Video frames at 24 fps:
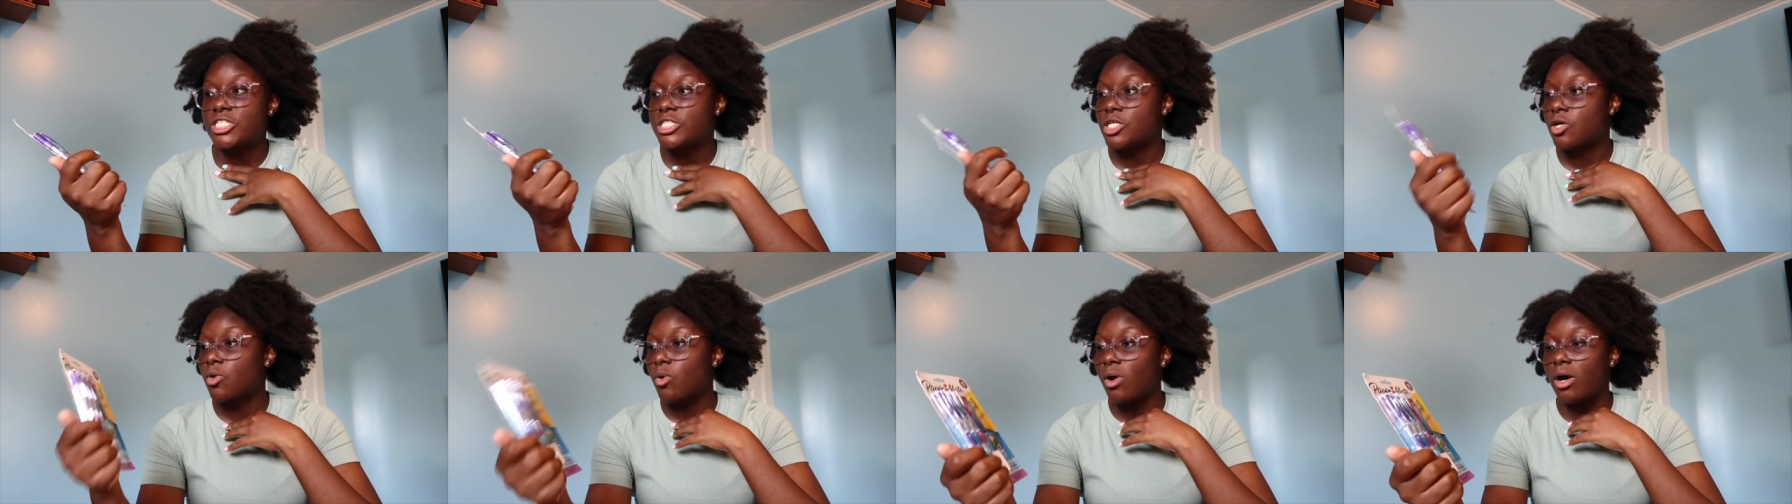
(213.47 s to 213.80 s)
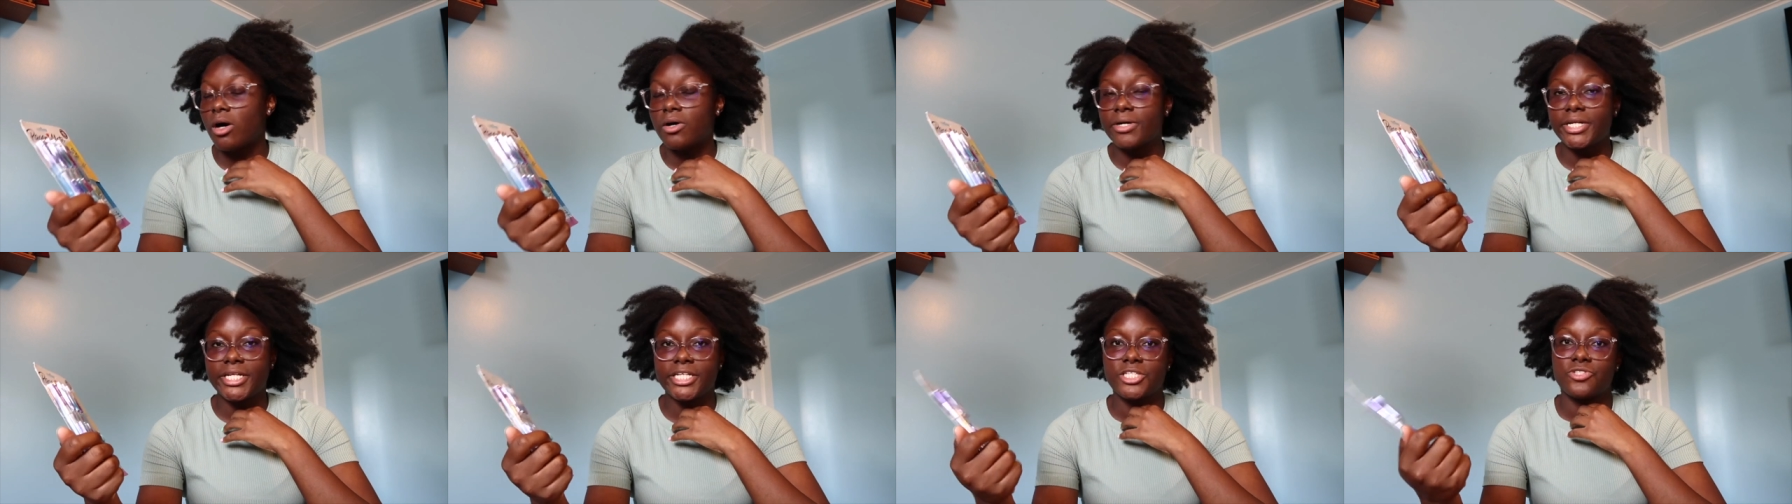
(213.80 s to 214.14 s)
The
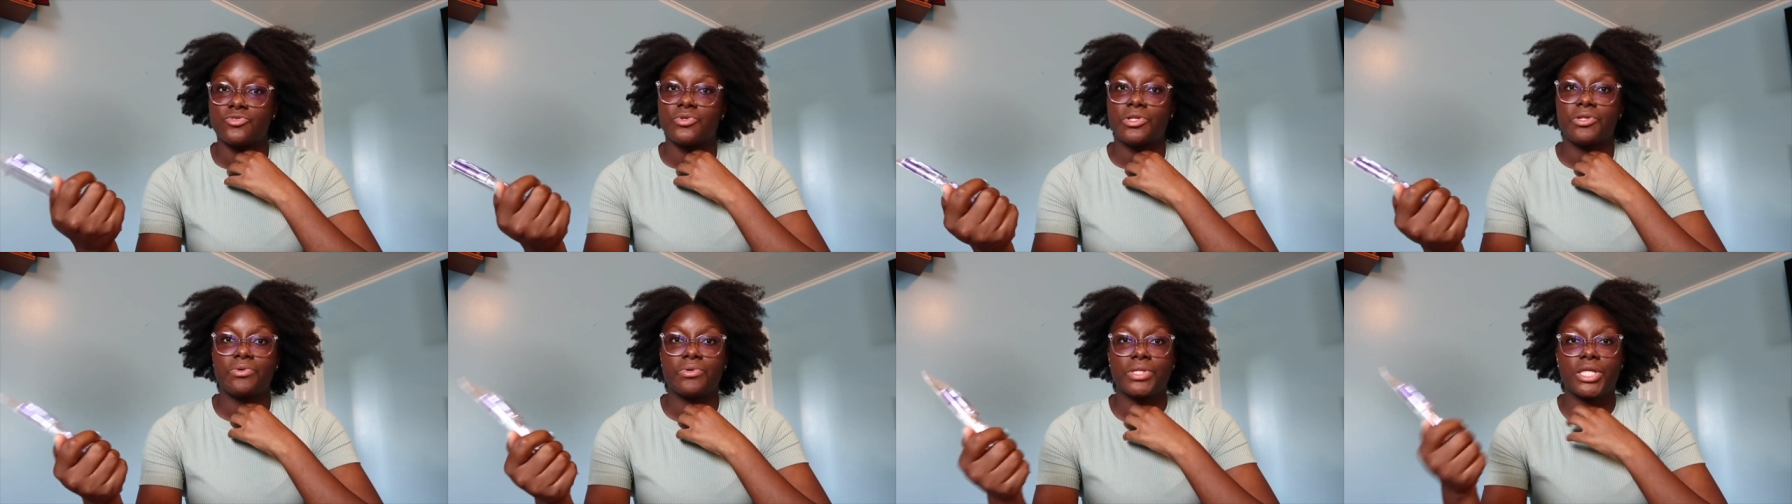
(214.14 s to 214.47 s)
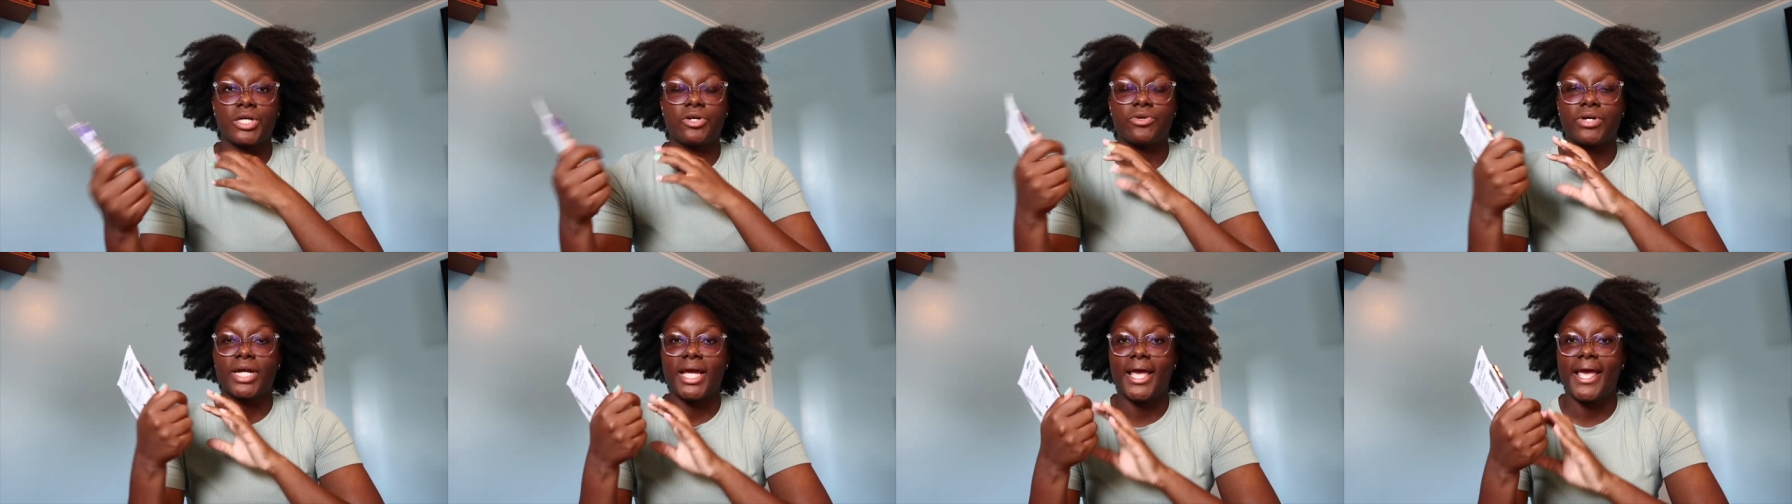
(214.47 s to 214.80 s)
quality is really
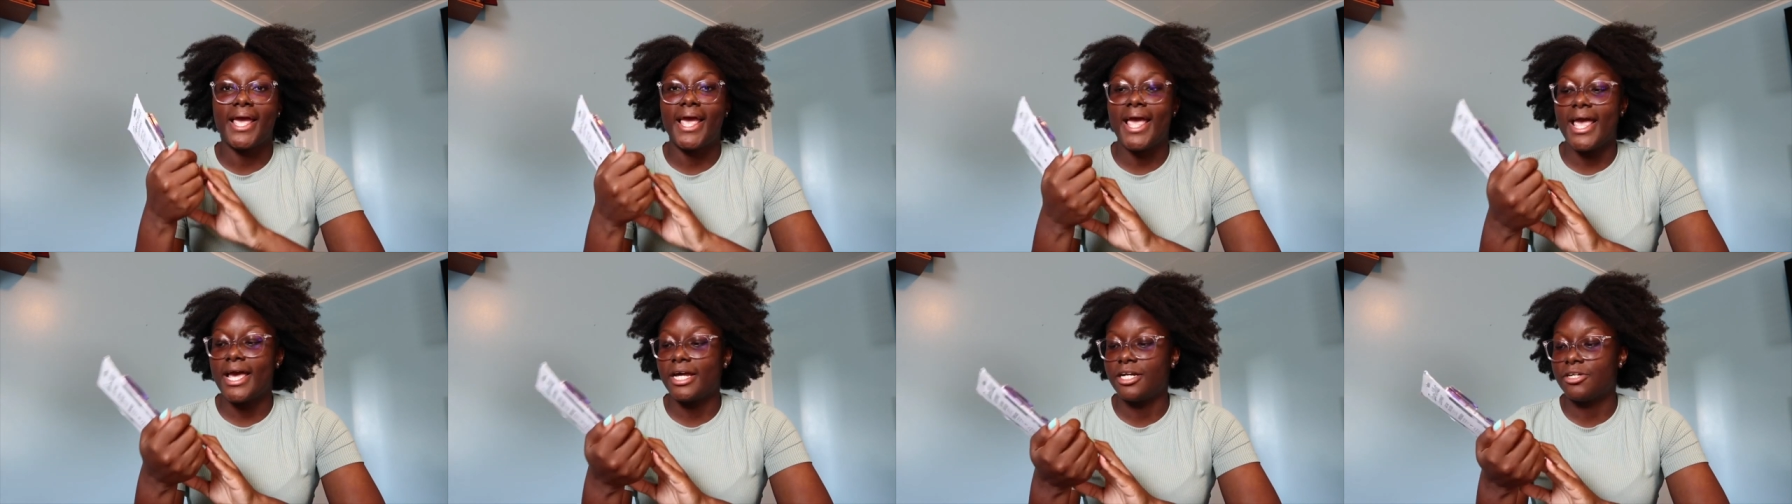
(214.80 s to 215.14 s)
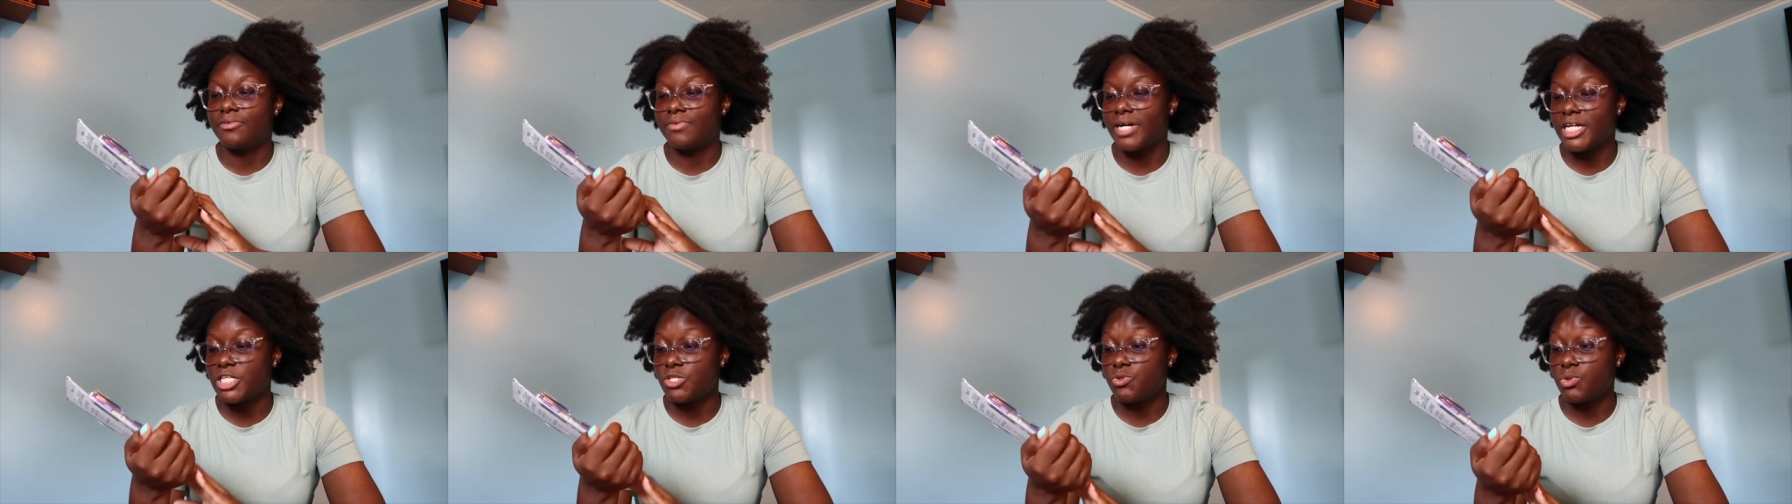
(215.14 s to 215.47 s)
great, and
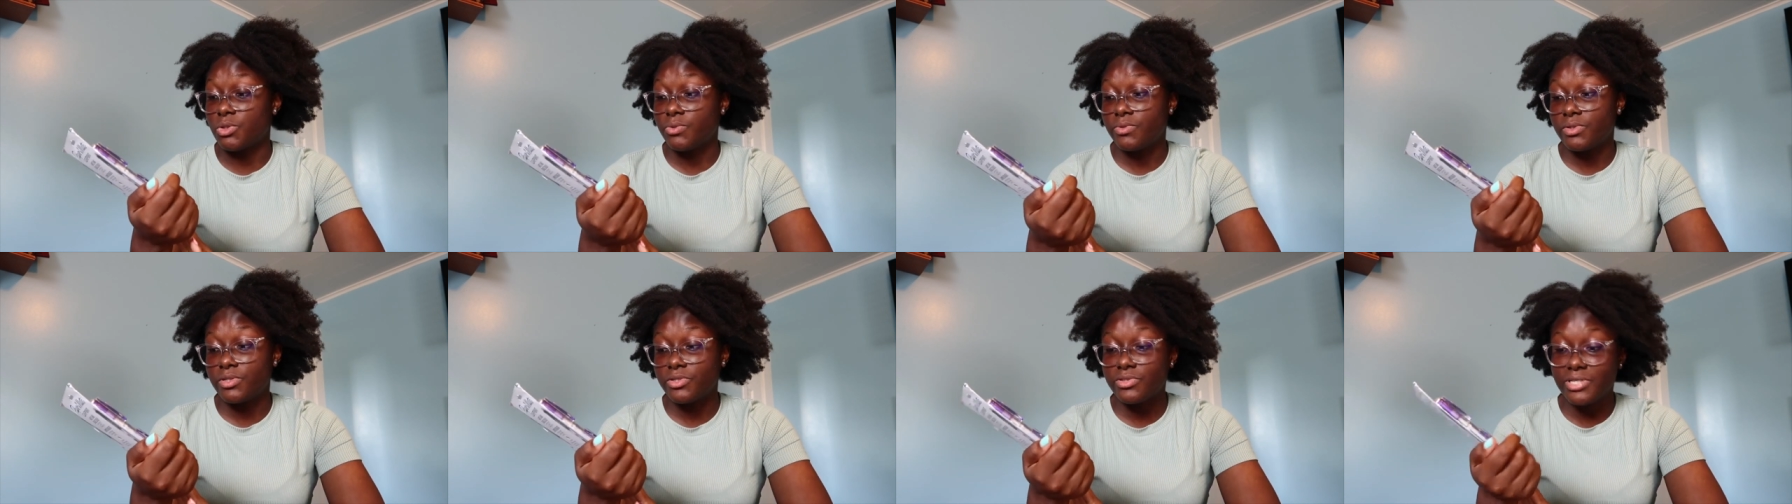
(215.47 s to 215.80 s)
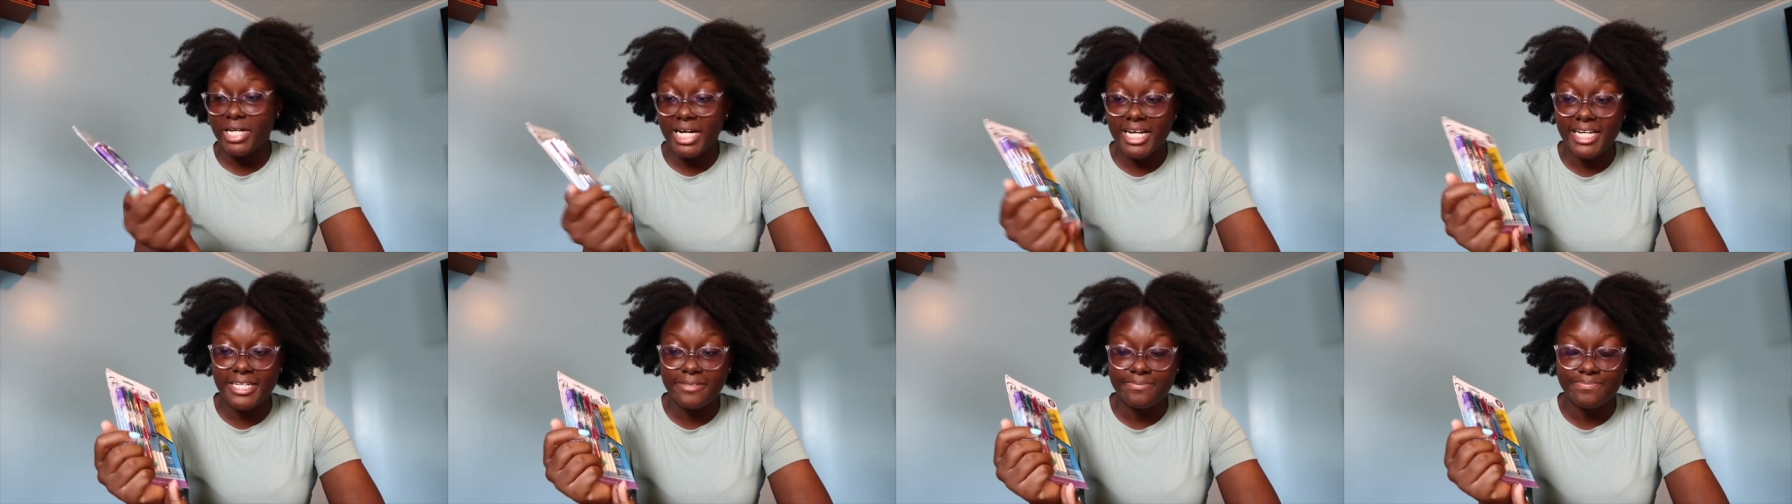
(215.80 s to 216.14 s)
it writes really
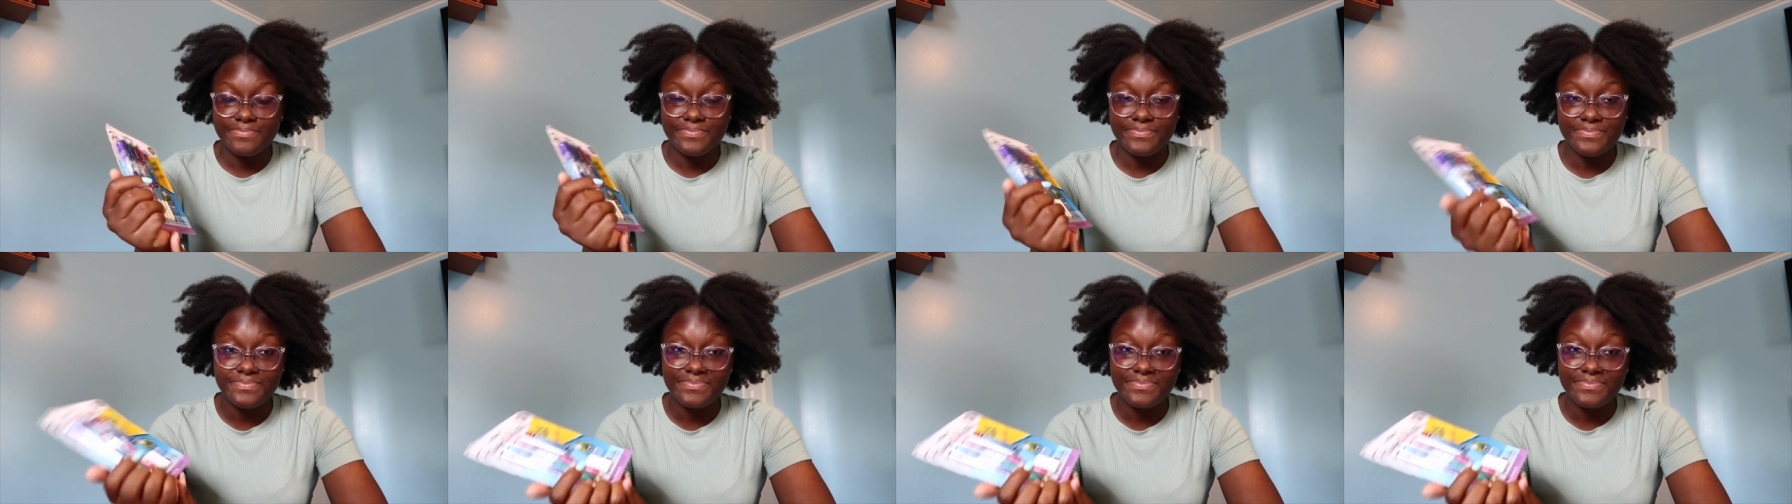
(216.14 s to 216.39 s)
great,